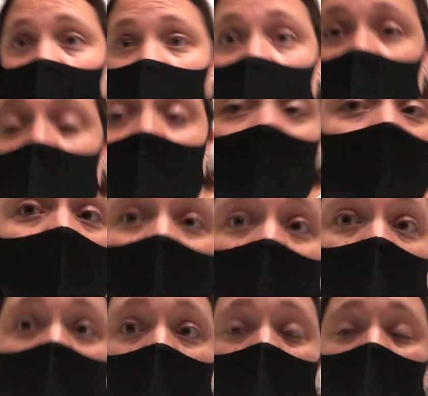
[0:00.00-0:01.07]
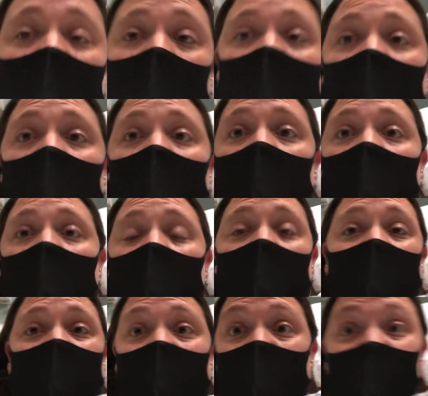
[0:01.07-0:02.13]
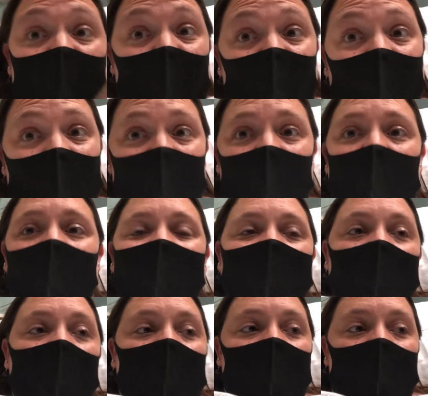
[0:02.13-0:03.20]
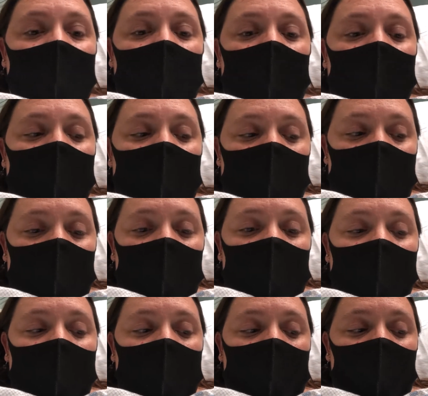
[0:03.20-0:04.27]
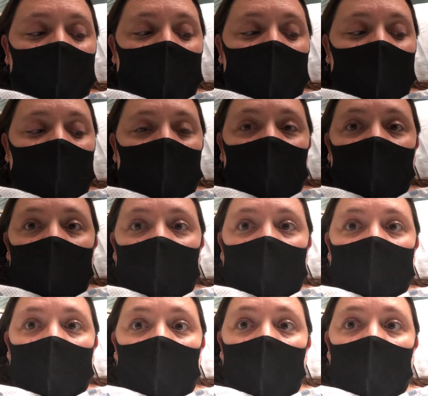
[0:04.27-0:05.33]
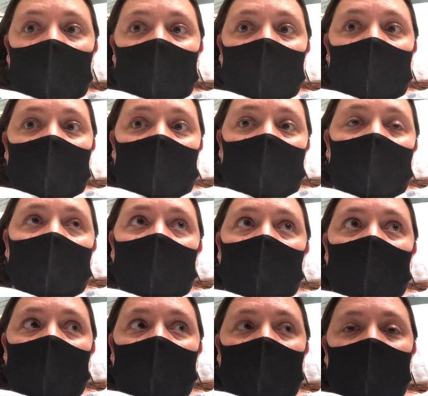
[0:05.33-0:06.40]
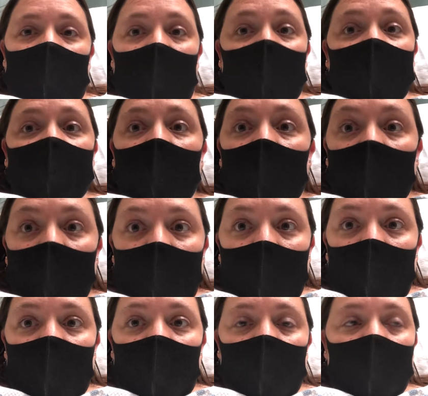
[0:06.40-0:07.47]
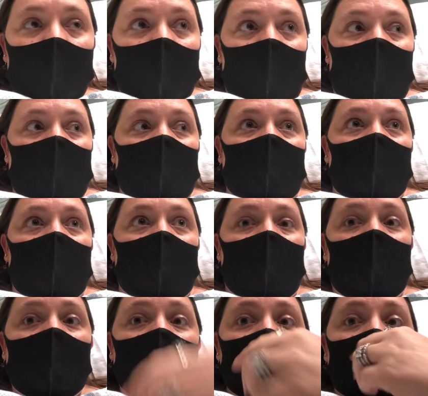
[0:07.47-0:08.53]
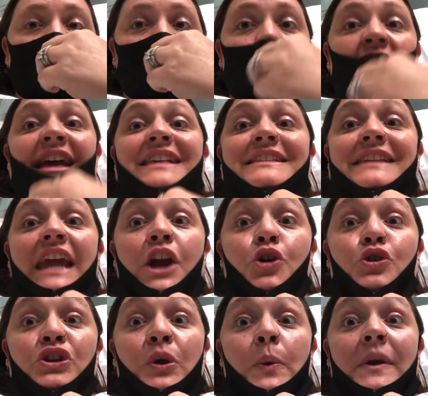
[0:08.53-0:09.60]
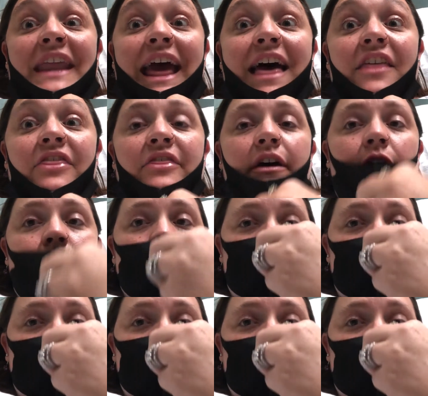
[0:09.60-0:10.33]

and and I'm alone. I'm by myself in here, so I'm just kind of waiting. I'm trying to stay positive, but I'm scared to death, you guys. Scared to death.